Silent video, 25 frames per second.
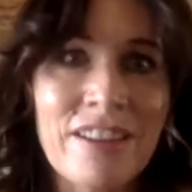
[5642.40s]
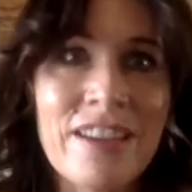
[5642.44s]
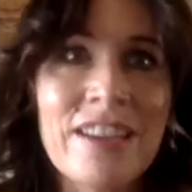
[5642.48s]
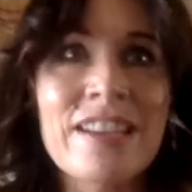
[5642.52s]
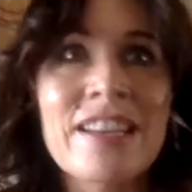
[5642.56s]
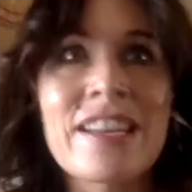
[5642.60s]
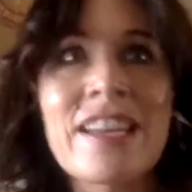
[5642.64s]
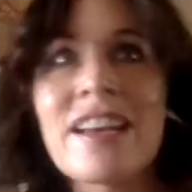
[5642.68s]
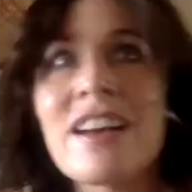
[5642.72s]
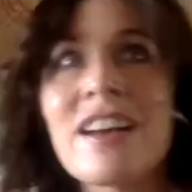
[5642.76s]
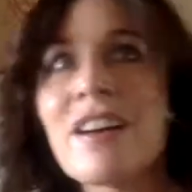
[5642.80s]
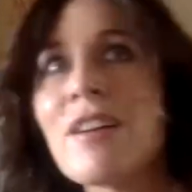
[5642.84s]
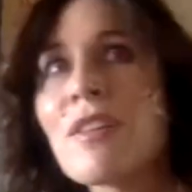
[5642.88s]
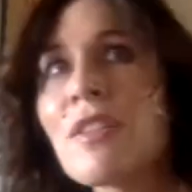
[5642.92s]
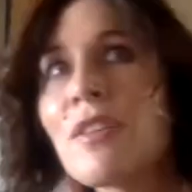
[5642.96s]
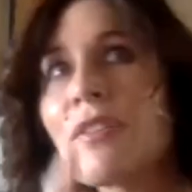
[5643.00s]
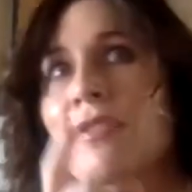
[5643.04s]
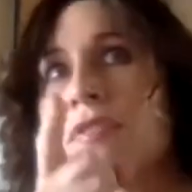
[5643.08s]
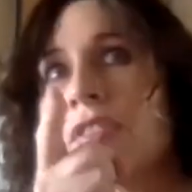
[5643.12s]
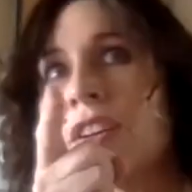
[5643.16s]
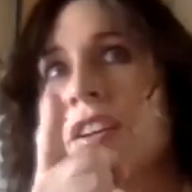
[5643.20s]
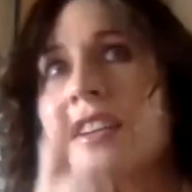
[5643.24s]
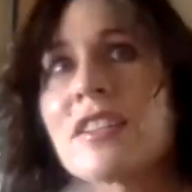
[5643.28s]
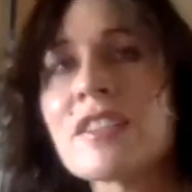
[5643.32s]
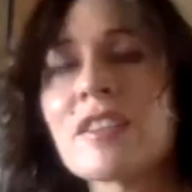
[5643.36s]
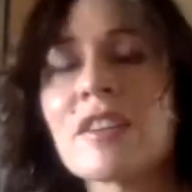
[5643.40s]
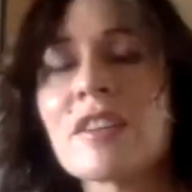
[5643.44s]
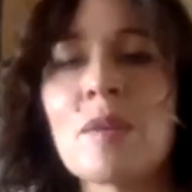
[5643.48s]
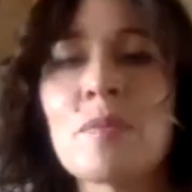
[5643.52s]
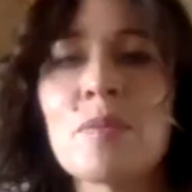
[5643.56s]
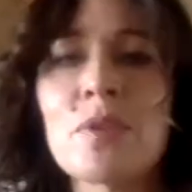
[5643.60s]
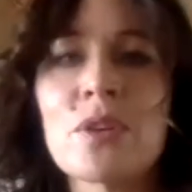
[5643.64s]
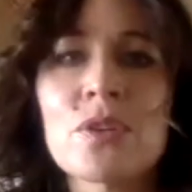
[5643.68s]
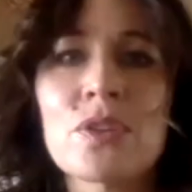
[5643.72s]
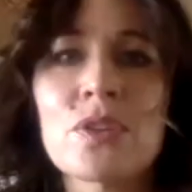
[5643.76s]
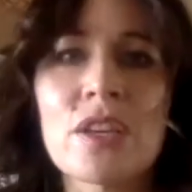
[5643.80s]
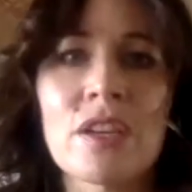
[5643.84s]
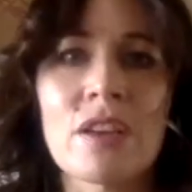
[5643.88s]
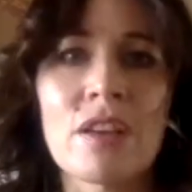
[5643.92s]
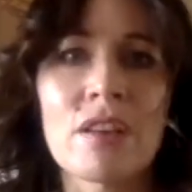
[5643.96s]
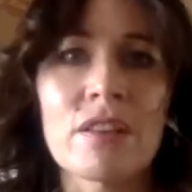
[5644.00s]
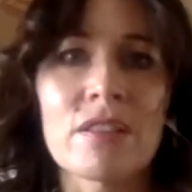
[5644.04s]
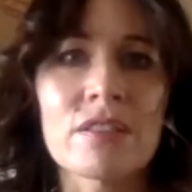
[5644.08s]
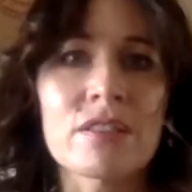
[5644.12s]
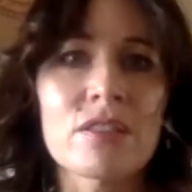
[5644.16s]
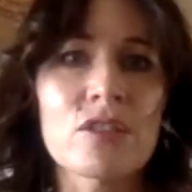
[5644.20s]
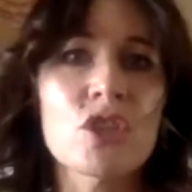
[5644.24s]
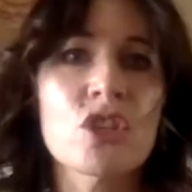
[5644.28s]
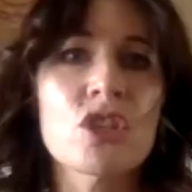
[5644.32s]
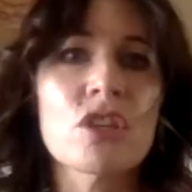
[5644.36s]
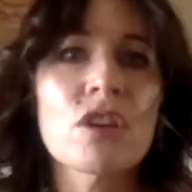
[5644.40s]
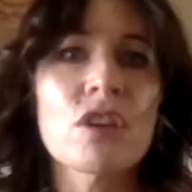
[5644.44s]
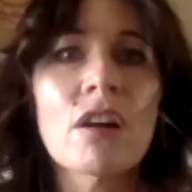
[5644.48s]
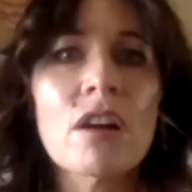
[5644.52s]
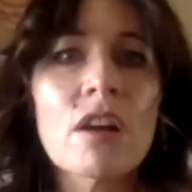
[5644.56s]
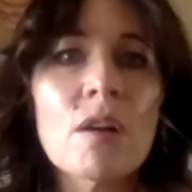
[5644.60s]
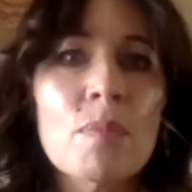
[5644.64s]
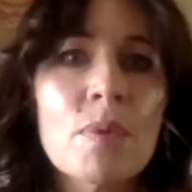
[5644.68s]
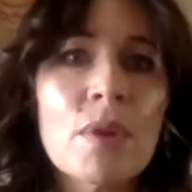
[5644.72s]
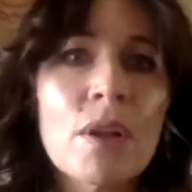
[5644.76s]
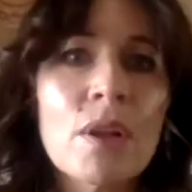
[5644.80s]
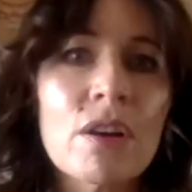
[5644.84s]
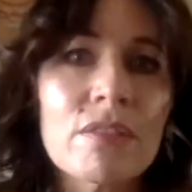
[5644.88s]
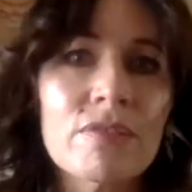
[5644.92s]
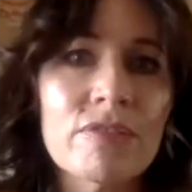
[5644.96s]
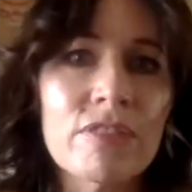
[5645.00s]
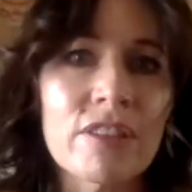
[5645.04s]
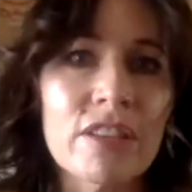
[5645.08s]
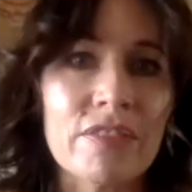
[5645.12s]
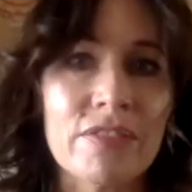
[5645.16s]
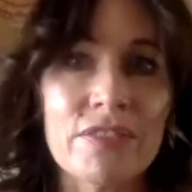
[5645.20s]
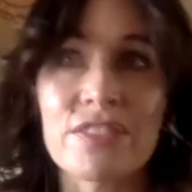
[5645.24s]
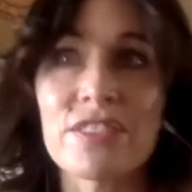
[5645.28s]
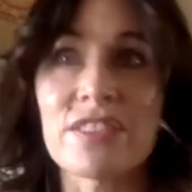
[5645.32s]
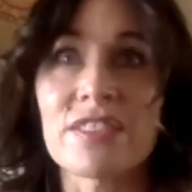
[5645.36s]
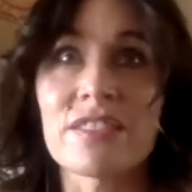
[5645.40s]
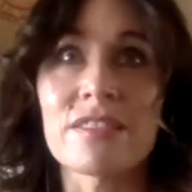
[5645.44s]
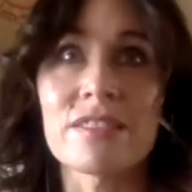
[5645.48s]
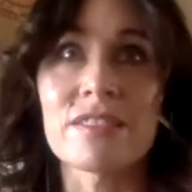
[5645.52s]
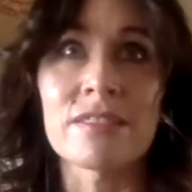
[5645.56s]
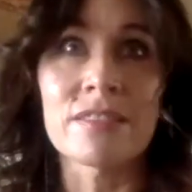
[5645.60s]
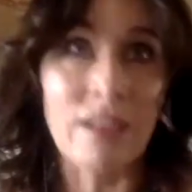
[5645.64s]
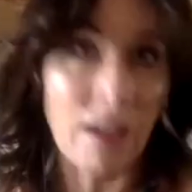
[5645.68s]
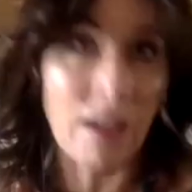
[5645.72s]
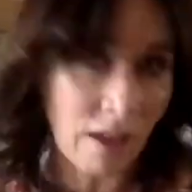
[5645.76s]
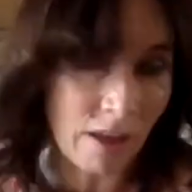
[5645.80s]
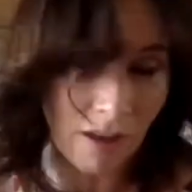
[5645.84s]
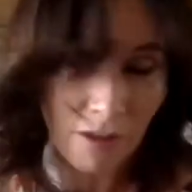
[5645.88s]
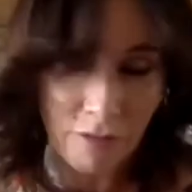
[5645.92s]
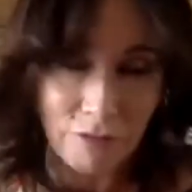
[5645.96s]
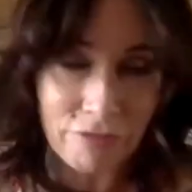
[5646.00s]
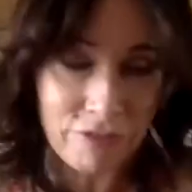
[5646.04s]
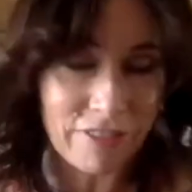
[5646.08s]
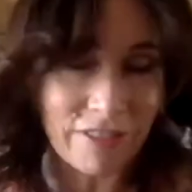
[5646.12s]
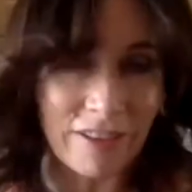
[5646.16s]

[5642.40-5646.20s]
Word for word: now, the freezer I'm using is chock a block full of stuff